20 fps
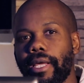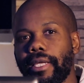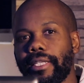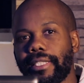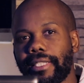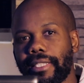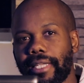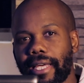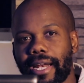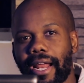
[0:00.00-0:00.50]

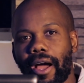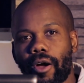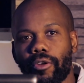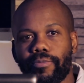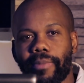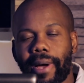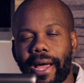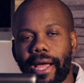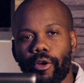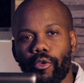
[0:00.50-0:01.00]
send
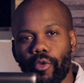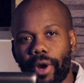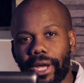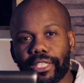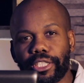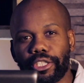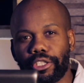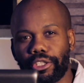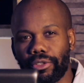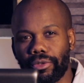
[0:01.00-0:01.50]
out my
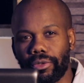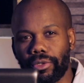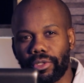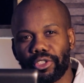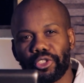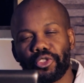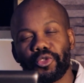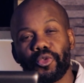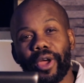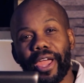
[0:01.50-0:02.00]

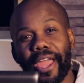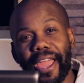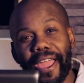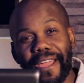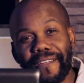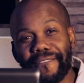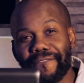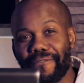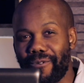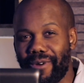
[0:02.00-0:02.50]
gratitude to
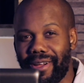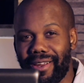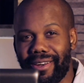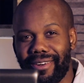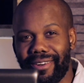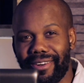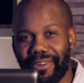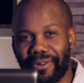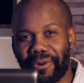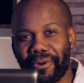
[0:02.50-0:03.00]

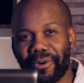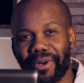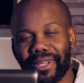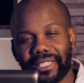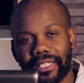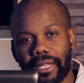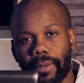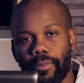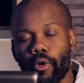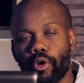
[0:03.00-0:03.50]
everyone who
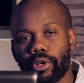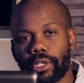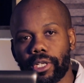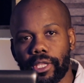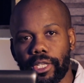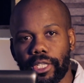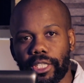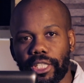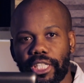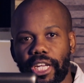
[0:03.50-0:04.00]
has
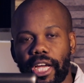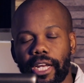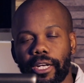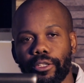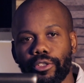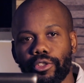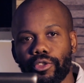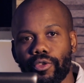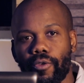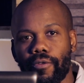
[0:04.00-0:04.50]
supported this
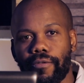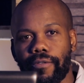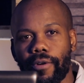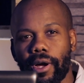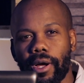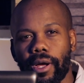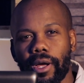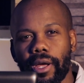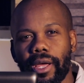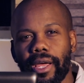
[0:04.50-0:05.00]
channel so
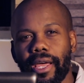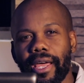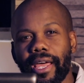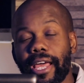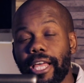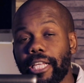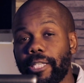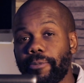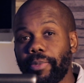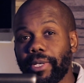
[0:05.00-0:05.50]
far.
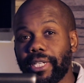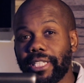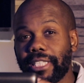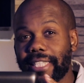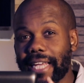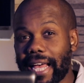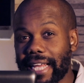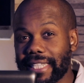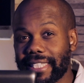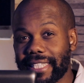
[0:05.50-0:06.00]
It's been
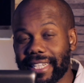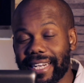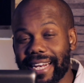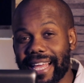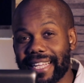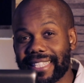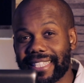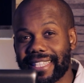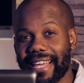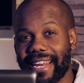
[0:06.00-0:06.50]
just
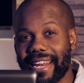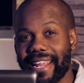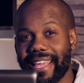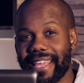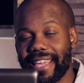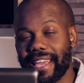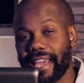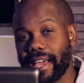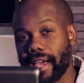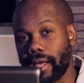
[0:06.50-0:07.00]
less than a
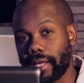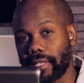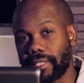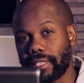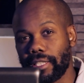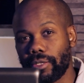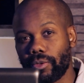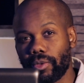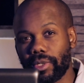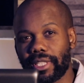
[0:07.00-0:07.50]
year
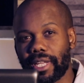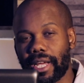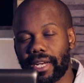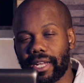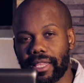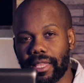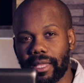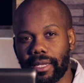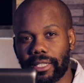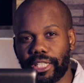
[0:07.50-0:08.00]
since we
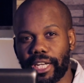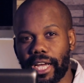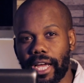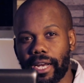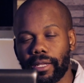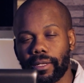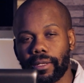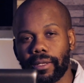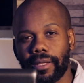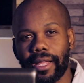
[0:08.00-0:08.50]
started the
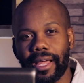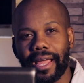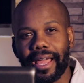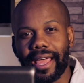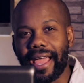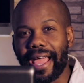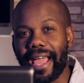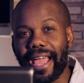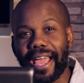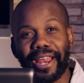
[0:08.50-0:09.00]
channel,
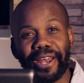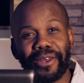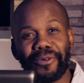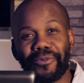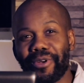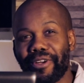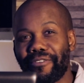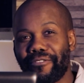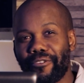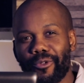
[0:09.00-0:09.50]
and
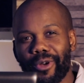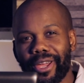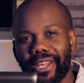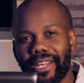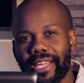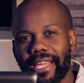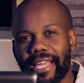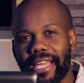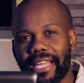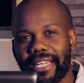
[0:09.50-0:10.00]
we have
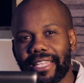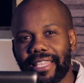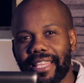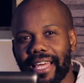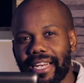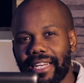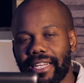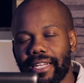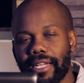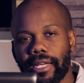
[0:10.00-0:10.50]
already hit
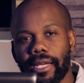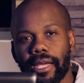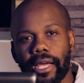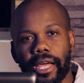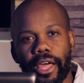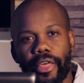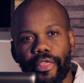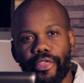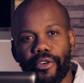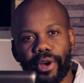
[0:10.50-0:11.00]
that
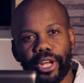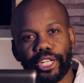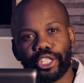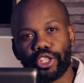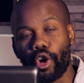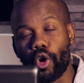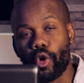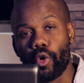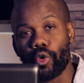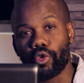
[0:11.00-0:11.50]

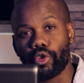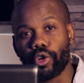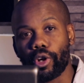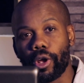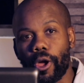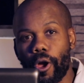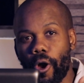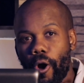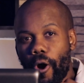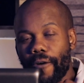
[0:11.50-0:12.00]
threshold
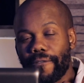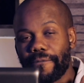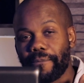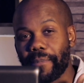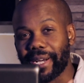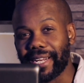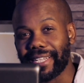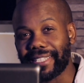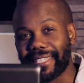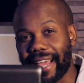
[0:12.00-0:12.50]
of
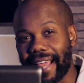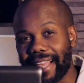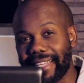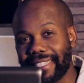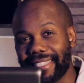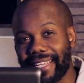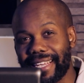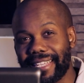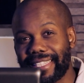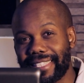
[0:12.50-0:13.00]

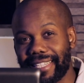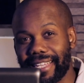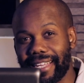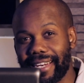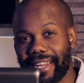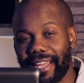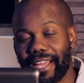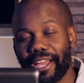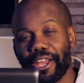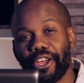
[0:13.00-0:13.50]

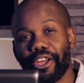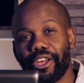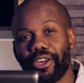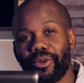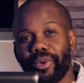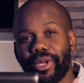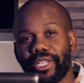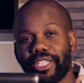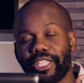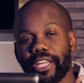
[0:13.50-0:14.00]
monetization,
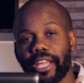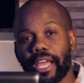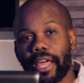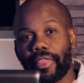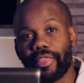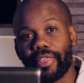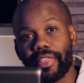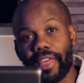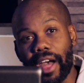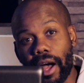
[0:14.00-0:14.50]
reaching
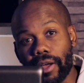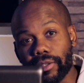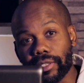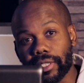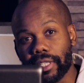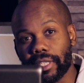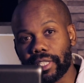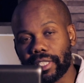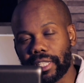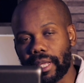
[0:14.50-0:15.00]

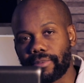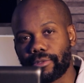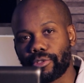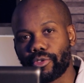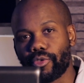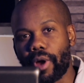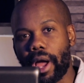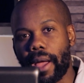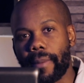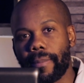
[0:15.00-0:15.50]
1,000
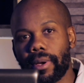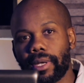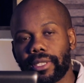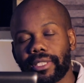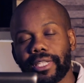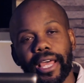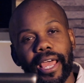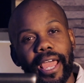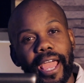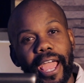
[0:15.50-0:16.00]

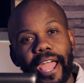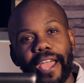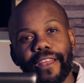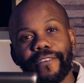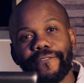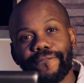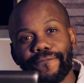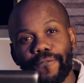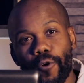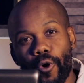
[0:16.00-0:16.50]
subscribers
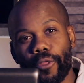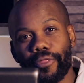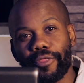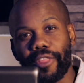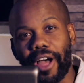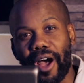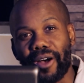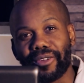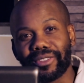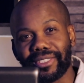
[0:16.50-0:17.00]
and
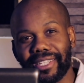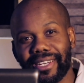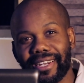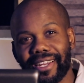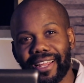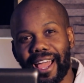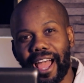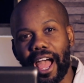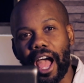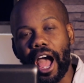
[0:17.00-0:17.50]

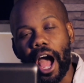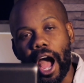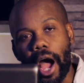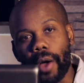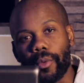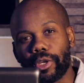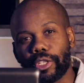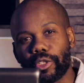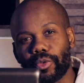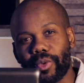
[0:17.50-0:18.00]
4,000
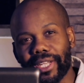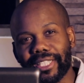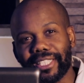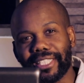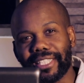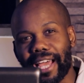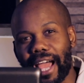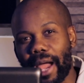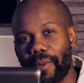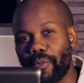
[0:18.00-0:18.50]
hours
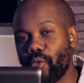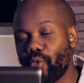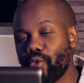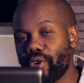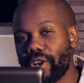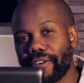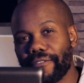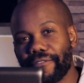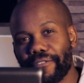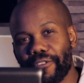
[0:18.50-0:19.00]
watch time. Who
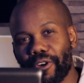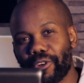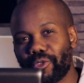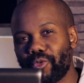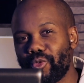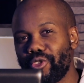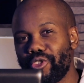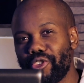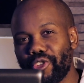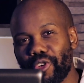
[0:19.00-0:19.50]
would have thought
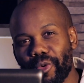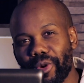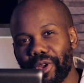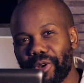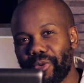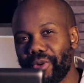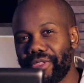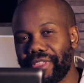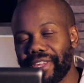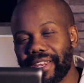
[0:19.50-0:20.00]
we'd do
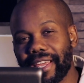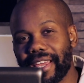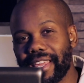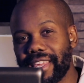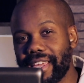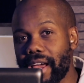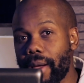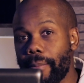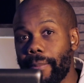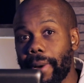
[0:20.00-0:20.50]
it within a
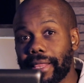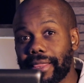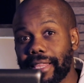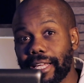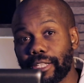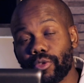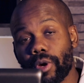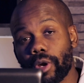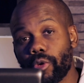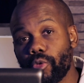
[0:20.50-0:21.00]
year? But
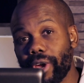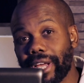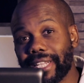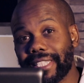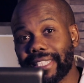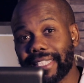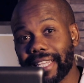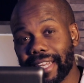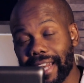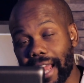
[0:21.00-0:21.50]
that's what we
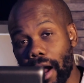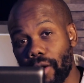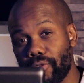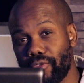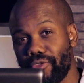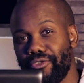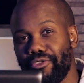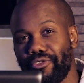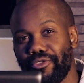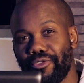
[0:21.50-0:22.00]
had set
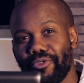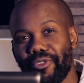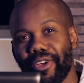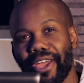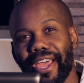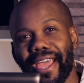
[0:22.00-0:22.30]
out to do,